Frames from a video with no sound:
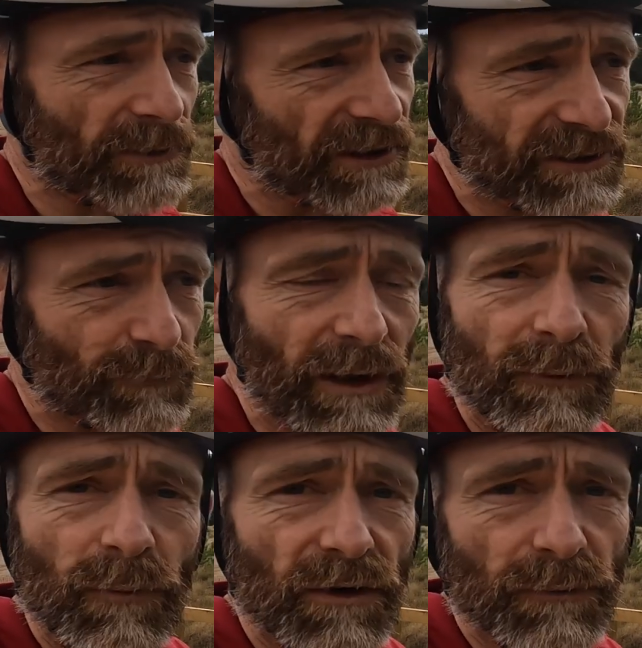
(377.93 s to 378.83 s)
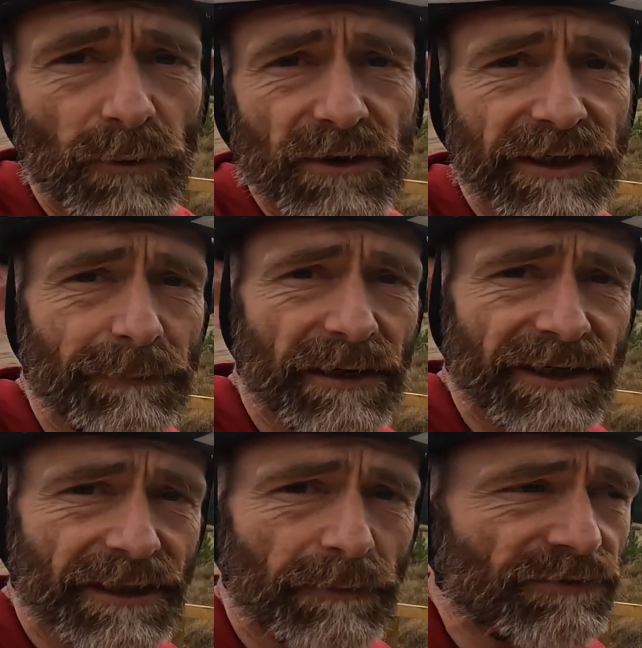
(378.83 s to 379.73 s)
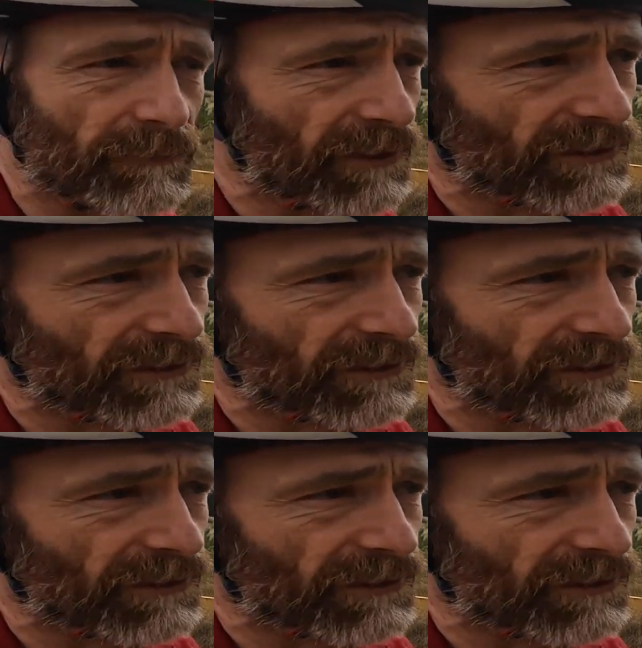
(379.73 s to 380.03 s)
but it's well worth walking your bike up from the